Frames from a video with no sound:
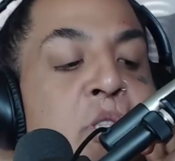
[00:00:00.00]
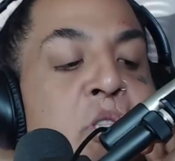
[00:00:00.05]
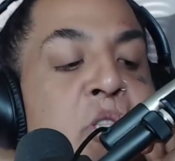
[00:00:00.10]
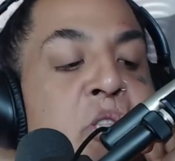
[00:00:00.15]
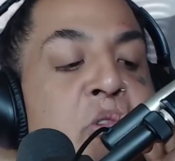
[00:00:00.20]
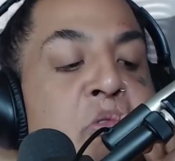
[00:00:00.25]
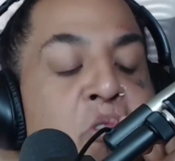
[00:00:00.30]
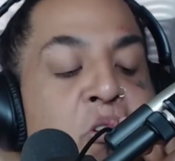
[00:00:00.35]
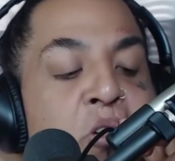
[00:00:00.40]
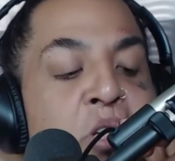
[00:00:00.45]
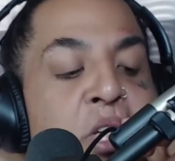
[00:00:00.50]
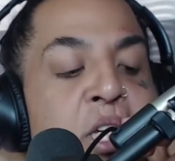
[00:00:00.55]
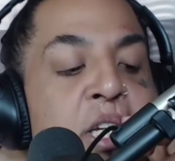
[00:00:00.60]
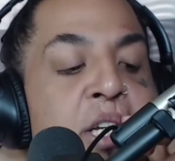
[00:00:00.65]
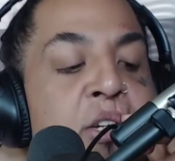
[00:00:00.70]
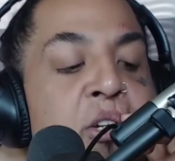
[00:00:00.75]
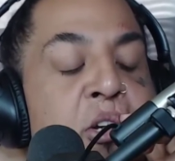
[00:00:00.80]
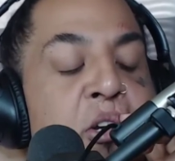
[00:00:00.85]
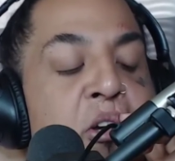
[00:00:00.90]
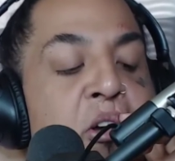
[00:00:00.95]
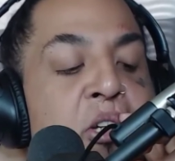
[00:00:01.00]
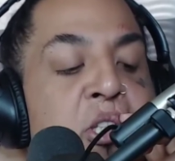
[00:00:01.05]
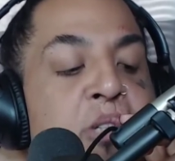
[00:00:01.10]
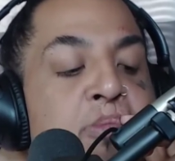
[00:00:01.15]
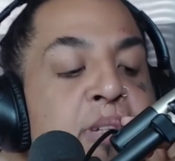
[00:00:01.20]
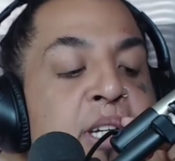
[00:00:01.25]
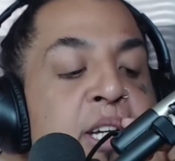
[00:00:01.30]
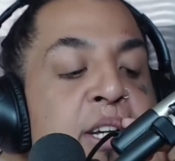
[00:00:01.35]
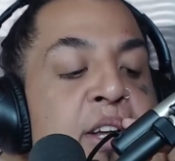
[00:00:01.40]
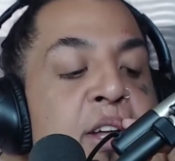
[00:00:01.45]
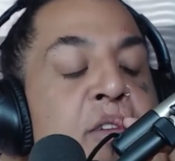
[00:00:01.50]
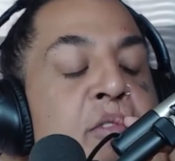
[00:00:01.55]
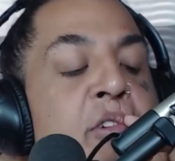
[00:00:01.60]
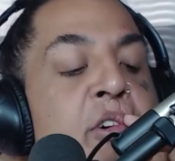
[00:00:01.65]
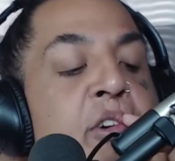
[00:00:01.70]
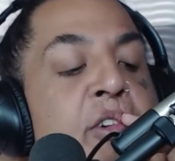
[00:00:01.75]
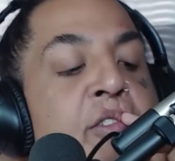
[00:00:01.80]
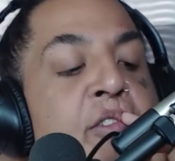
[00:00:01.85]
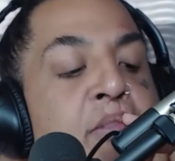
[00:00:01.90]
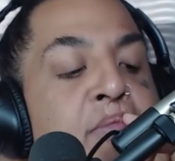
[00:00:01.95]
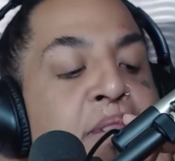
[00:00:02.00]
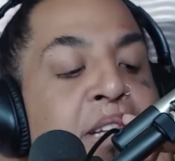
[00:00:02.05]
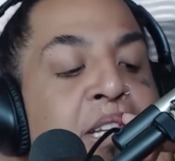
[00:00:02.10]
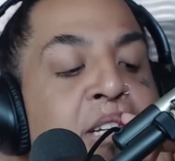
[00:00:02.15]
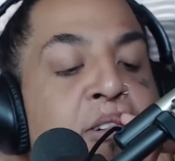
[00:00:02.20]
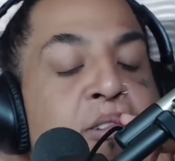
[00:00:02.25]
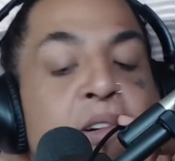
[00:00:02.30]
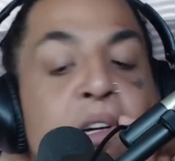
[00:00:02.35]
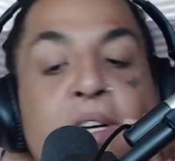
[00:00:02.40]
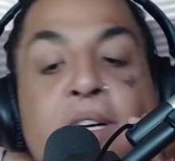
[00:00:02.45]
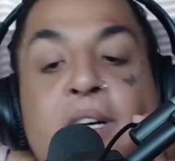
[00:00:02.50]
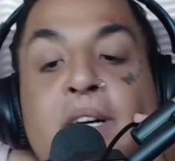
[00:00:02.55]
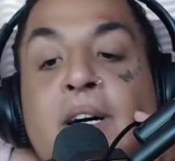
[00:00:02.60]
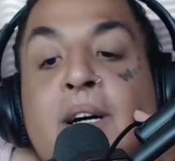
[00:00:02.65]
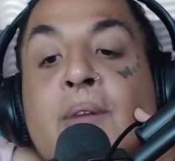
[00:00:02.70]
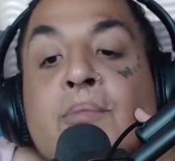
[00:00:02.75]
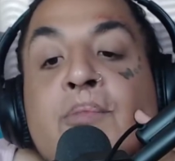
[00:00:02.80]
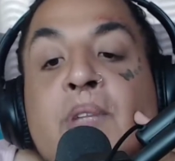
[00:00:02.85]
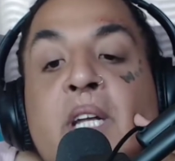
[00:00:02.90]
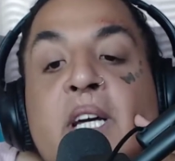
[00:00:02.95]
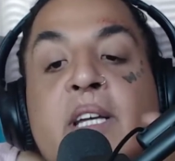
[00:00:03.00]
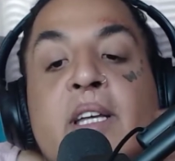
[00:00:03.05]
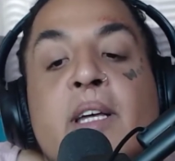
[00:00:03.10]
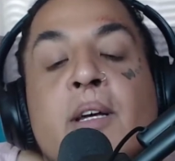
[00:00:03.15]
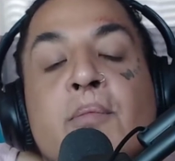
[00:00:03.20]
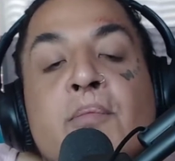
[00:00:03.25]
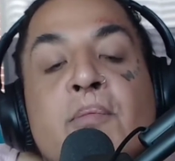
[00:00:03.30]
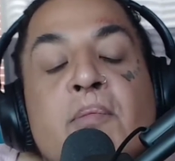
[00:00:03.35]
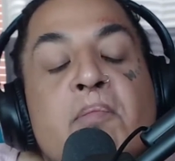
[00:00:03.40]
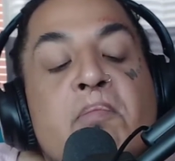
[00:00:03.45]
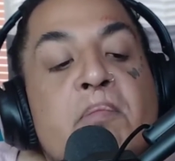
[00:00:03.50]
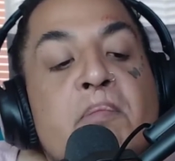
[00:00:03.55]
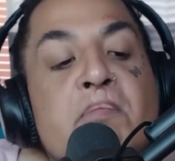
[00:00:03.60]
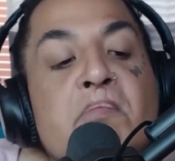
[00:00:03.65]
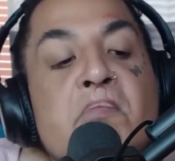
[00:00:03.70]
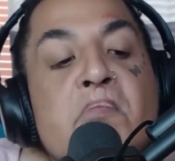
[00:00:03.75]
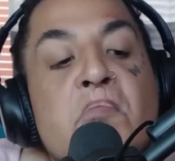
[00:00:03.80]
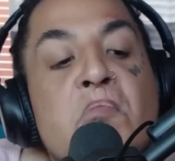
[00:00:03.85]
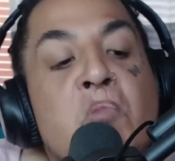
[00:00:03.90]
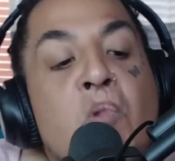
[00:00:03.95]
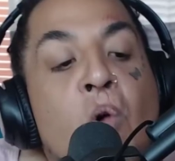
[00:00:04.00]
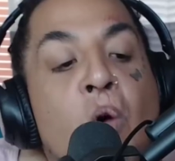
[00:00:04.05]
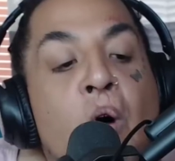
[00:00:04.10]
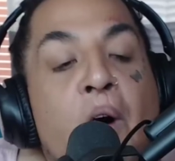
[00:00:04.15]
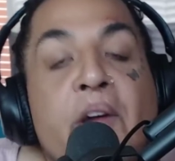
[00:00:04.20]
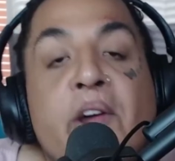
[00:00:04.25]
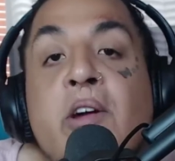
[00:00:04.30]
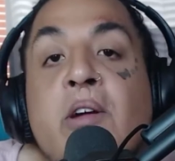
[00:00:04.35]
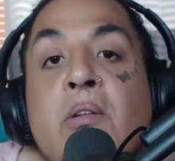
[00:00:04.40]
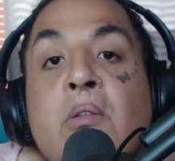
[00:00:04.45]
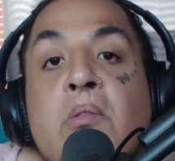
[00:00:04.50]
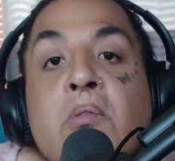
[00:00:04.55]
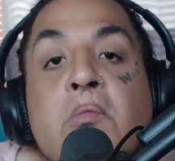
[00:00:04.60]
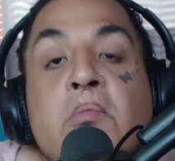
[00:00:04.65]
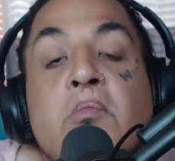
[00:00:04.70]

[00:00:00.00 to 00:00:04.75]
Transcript: cerulean could also be another word for blue. Thinking water.